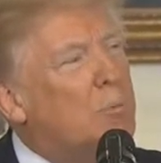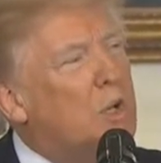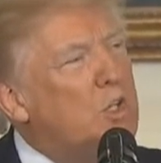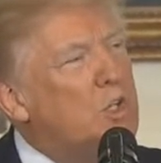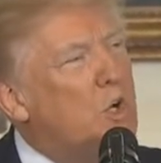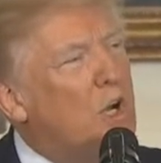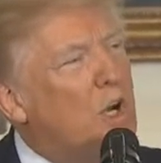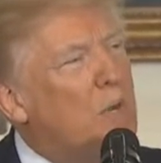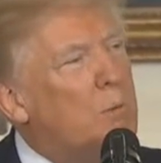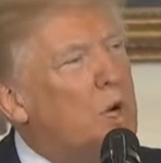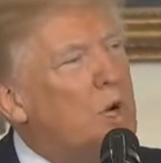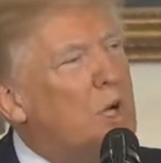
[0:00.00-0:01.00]
restoring
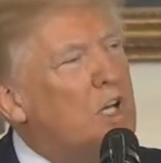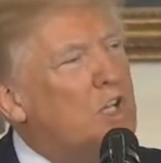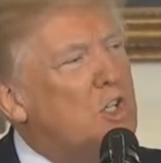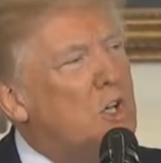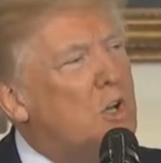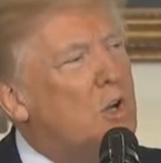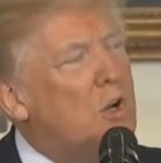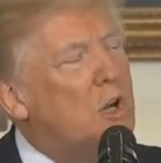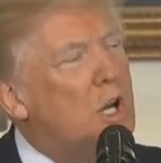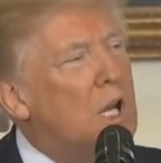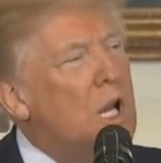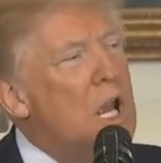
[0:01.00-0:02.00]
American
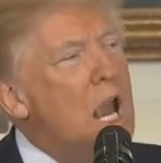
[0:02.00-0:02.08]
security,